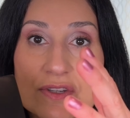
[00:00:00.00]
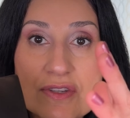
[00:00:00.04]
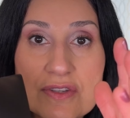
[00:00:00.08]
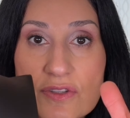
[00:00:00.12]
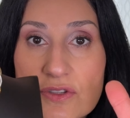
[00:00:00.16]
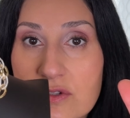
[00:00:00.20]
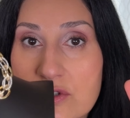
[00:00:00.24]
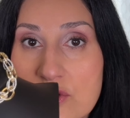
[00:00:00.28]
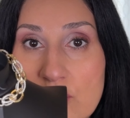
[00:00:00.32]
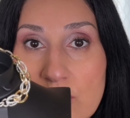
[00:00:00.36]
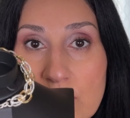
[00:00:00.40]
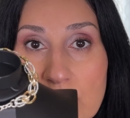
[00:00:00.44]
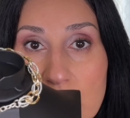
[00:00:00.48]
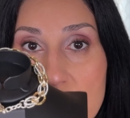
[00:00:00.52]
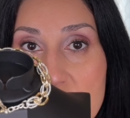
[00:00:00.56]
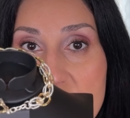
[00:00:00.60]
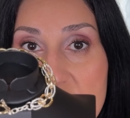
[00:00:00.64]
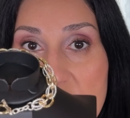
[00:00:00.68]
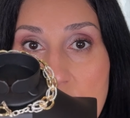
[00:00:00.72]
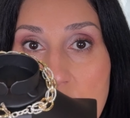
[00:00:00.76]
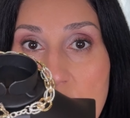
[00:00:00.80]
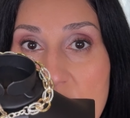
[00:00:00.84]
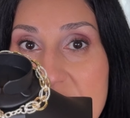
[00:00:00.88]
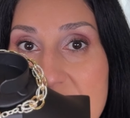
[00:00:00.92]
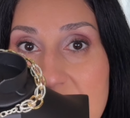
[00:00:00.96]
you lose the
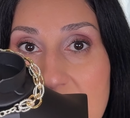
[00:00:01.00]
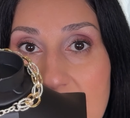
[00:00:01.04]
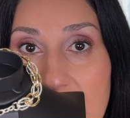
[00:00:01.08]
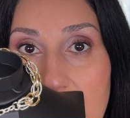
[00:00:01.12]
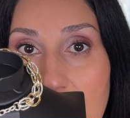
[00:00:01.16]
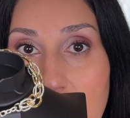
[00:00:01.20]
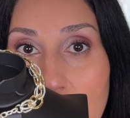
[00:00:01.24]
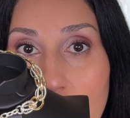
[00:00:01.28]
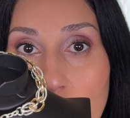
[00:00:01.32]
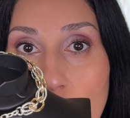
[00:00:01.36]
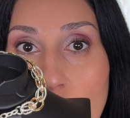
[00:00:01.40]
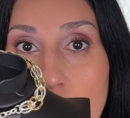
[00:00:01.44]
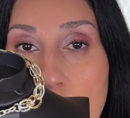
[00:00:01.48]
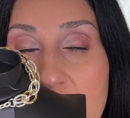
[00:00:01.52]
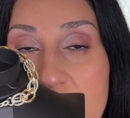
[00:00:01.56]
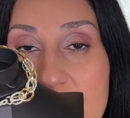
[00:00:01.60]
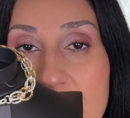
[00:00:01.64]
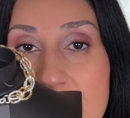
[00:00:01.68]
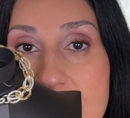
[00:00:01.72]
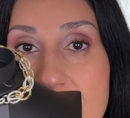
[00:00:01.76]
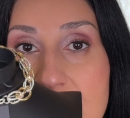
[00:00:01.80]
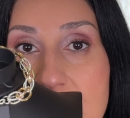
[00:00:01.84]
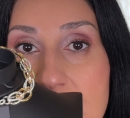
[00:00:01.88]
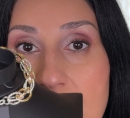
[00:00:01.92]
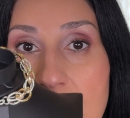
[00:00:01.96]
bracelet, it
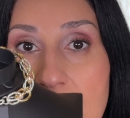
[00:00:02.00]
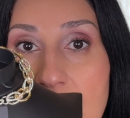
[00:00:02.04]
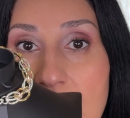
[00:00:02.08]
opens,